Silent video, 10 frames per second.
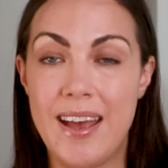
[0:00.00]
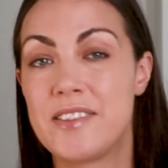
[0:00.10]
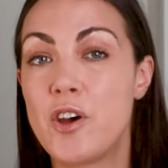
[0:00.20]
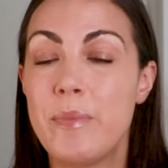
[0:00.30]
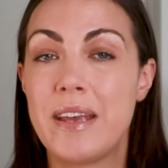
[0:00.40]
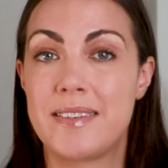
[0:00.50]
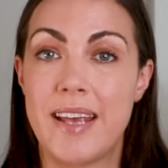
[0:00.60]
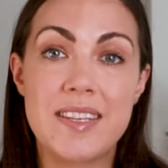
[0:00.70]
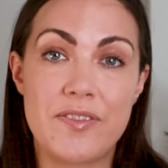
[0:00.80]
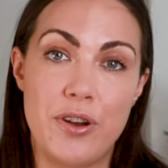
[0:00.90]
and so it makes
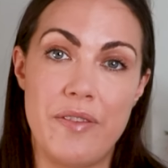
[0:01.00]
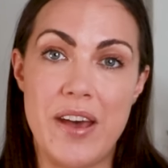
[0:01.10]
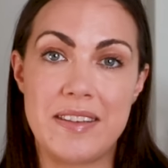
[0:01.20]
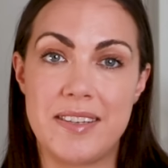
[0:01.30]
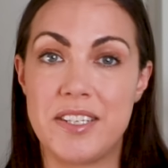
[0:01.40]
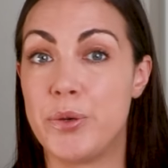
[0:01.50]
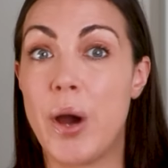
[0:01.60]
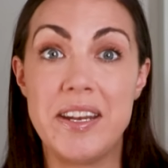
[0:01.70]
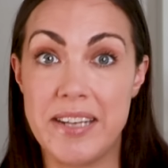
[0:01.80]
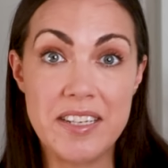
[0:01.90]
sense for an investor to
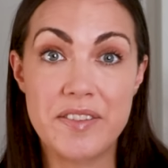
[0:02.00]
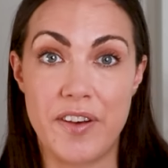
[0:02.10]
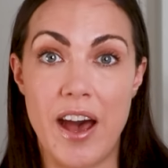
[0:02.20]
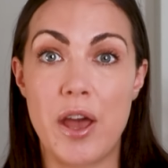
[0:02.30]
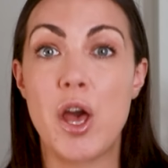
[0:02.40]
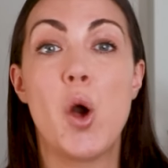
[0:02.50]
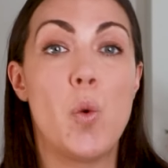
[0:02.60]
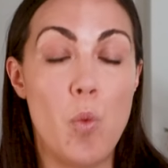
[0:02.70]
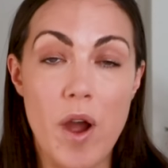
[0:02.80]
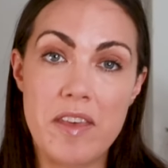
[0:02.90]
identify
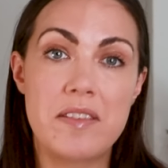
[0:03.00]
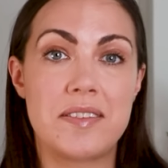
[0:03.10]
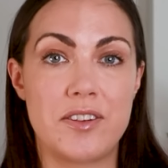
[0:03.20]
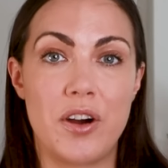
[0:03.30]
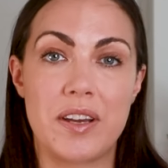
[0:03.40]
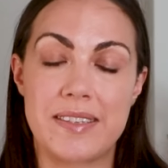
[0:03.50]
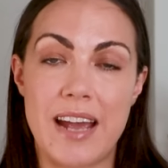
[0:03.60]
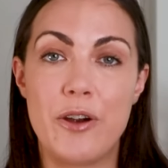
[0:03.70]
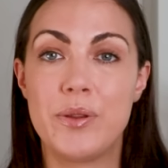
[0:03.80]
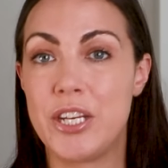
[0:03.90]
whether the stock is
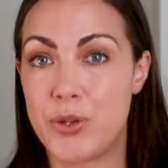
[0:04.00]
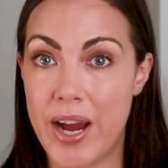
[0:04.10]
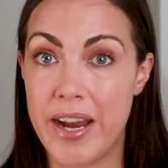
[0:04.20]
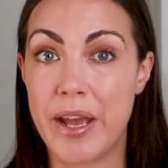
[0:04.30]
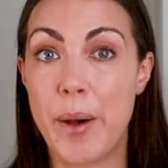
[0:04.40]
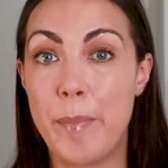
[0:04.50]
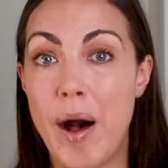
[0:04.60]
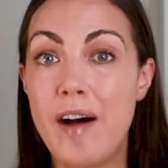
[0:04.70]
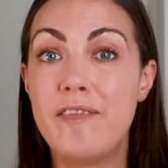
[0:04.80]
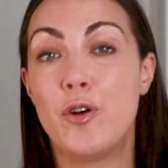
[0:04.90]
currently trading
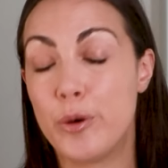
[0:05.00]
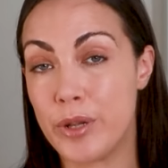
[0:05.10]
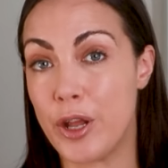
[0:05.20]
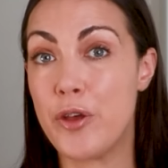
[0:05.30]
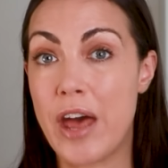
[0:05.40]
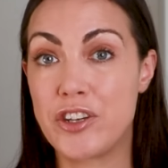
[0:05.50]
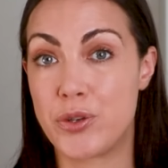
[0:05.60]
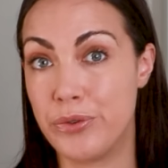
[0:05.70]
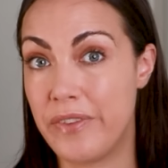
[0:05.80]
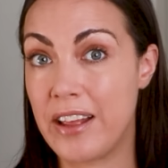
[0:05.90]
above or below that
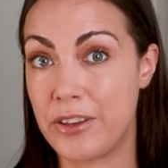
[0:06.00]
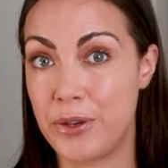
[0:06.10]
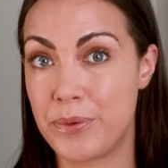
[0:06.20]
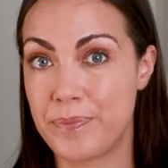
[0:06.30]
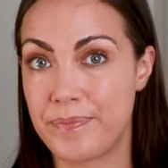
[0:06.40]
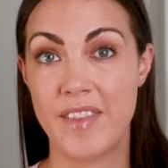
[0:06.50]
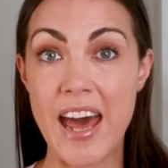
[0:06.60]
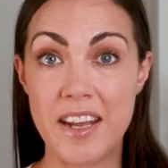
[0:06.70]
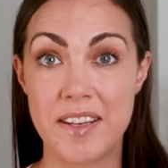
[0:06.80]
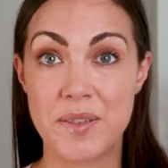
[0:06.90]
true value.
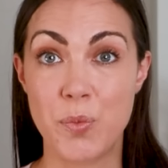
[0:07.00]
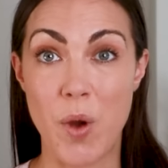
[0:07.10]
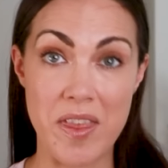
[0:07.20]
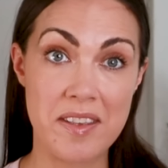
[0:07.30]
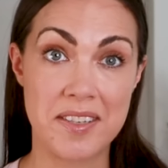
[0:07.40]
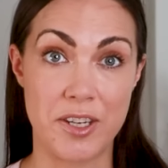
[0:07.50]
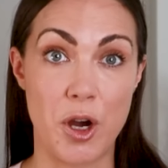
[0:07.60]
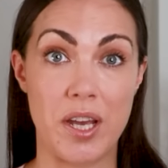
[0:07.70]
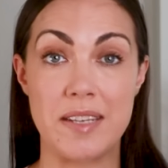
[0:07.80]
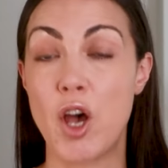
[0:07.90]
That is, whether the
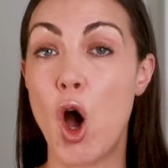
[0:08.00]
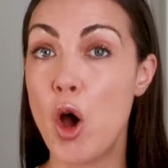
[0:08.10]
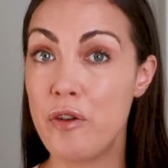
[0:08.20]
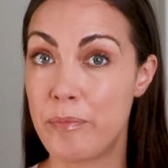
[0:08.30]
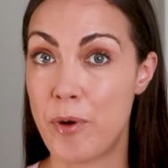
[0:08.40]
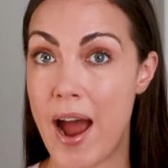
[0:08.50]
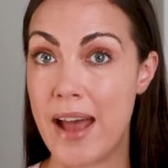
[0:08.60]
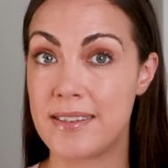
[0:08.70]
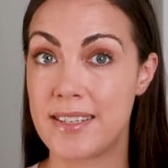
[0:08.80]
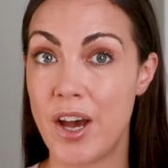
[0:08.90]
stock is
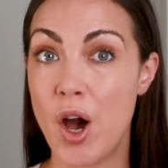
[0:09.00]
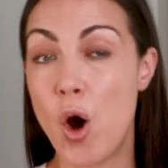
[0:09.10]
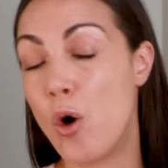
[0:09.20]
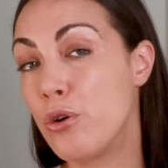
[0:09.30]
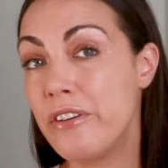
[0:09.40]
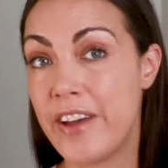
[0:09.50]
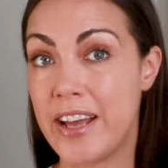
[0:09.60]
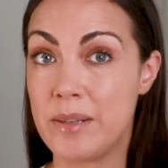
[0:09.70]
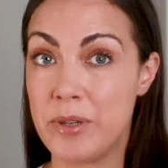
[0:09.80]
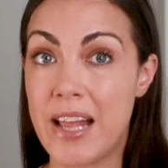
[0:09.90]
overpriced or
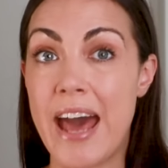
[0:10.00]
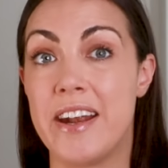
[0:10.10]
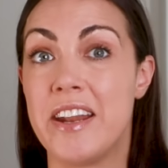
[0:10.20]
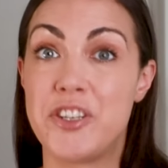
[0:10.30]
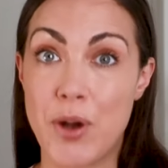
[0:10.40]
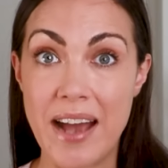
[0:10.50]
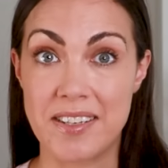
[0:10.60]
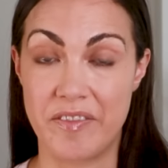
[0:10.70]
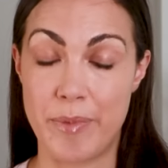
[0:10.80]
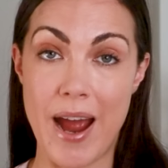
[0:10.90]
available at an
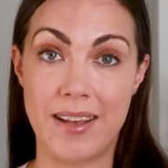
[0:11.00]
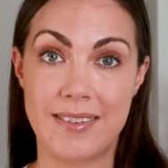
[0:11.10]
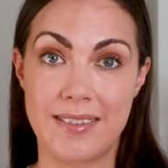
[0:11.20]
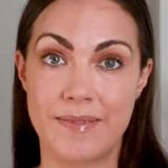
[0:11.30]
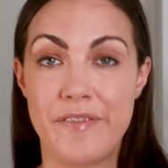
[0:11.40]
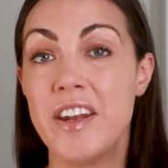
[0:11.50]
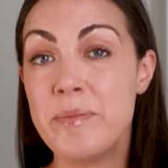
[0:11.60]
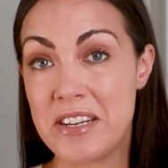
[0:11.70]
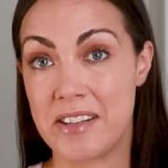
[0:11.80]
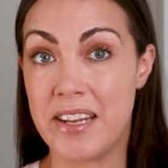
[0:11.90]
attractive price.
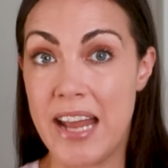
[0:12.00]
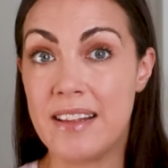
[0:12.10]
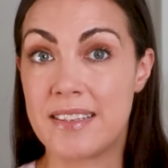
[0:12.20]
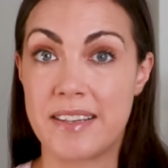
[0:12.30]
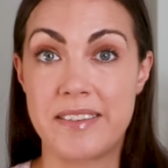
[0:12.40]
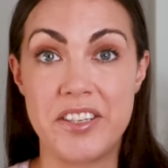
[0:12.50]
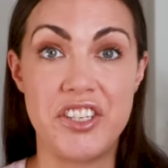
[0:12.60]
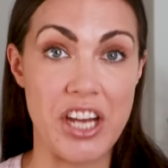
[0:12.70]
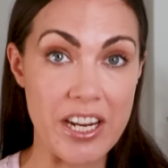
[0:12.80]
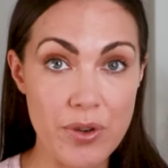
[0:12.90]
Fundamental analysis is
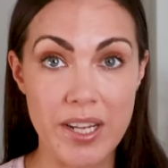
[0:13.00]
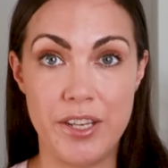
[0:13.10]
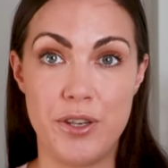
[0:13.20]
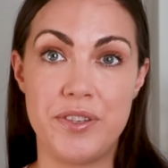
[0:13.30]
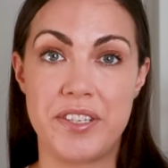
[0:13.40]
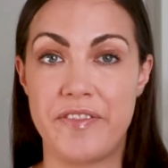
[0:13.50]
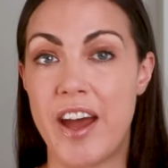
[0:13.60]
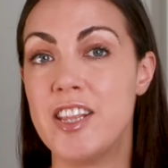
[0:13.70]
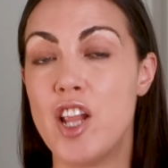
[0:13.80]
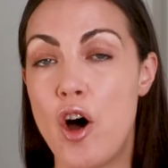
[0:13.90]
generally used to
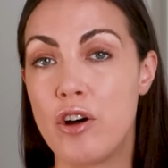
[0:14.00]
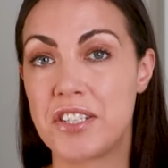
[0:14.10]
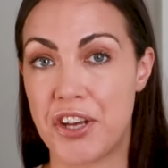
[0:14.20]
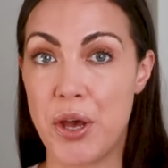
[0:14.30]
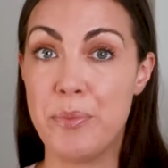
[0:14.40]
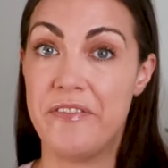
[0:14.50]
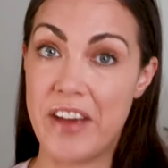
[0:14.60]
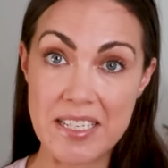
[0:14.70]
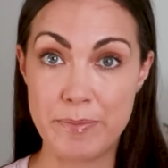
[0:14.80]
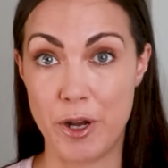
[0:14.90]
find long-term
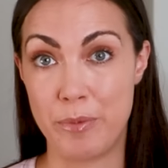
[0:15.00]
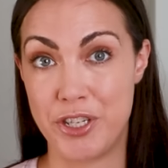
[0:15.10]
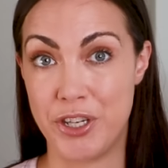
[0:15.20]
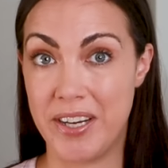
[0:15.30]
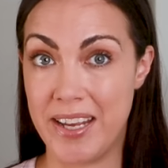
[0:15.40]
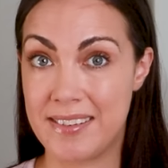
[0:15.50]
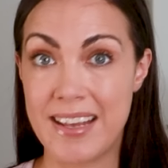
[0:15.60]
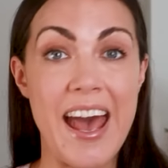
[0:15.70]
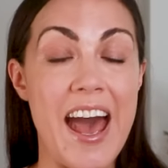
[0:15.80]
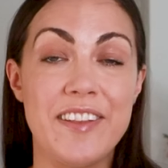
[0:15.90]
investment opportunities
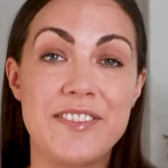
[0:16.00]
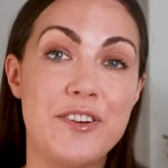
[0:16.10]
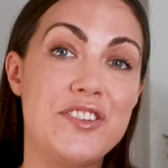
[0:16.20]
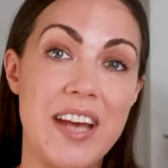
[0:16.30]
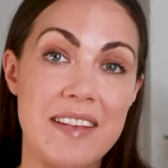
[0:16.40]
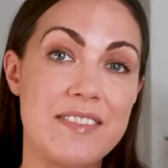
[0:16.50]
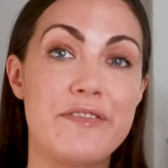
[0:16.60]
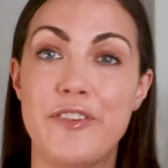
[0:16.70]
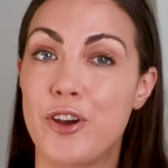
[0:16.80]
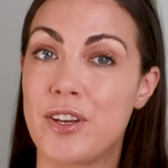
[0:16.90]
and so doesn't
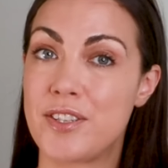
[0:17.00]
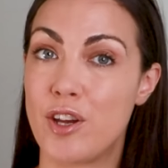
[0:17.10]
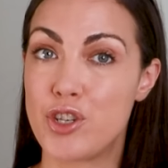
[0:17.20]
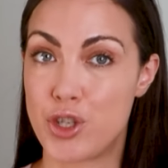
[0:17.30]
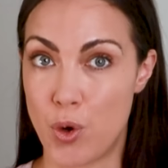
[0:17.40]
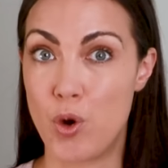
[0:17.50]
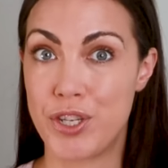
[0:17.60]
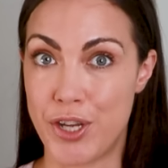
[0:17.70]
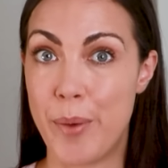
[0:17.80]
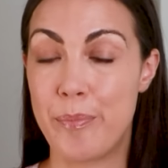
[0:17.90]
focus on
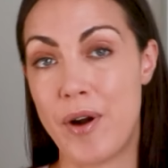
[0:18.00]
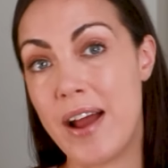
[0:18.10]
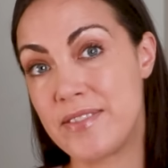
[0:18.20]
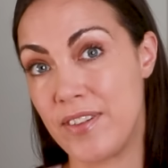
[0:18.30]
short-term price